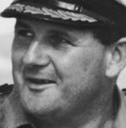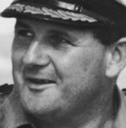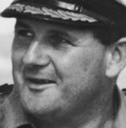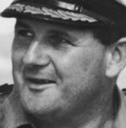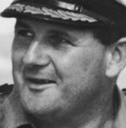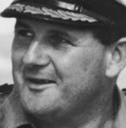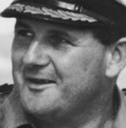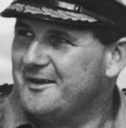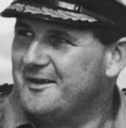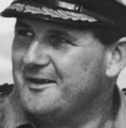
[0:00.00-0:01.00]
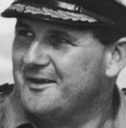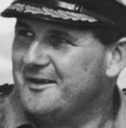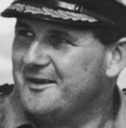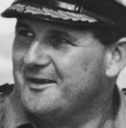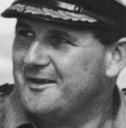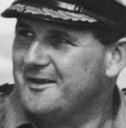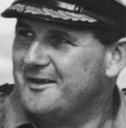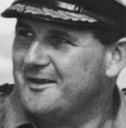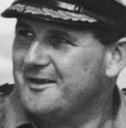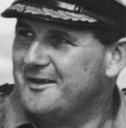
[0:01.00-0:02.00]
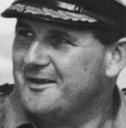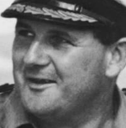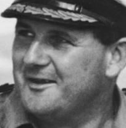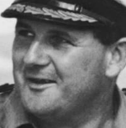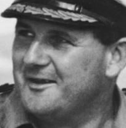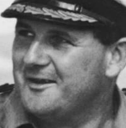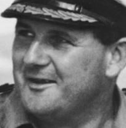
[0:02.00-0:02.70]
(no lip movement)